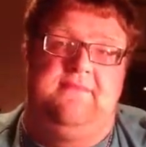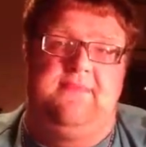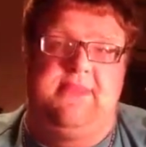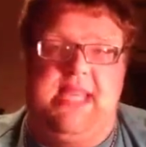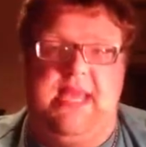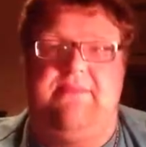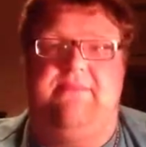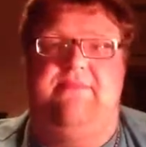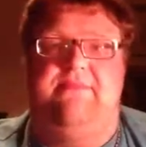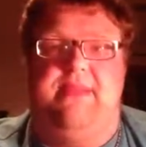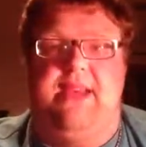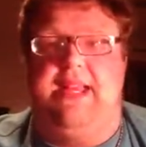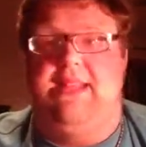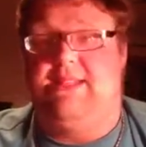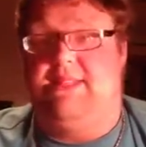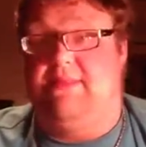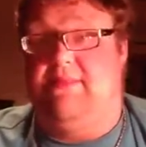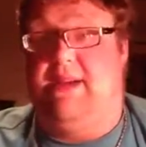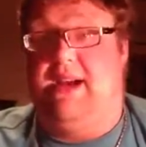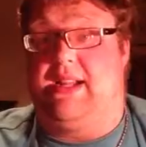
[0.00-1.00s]
Yep,
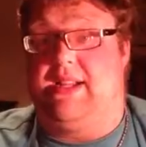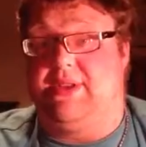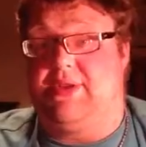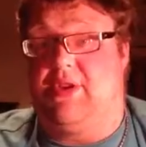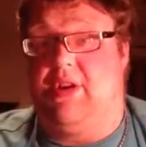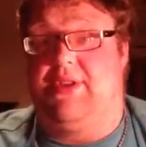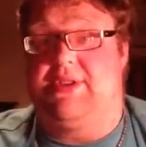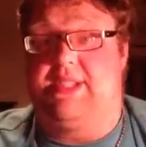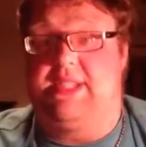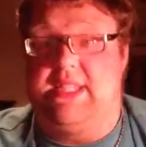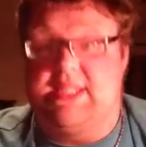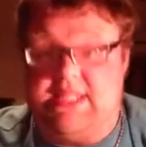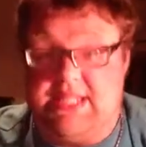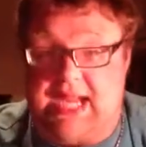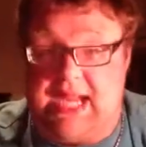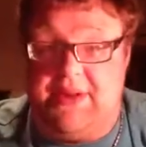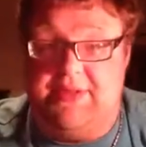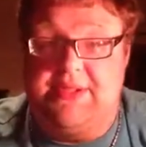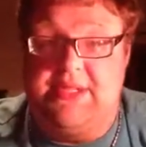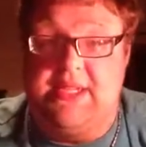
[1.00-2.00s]
it's about as gross as it
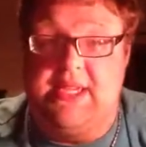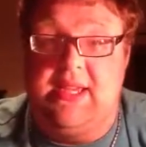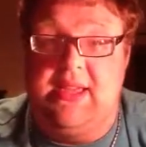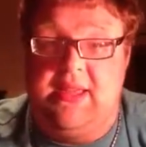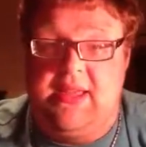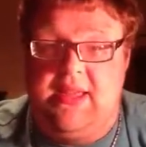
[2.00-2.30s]
sounds.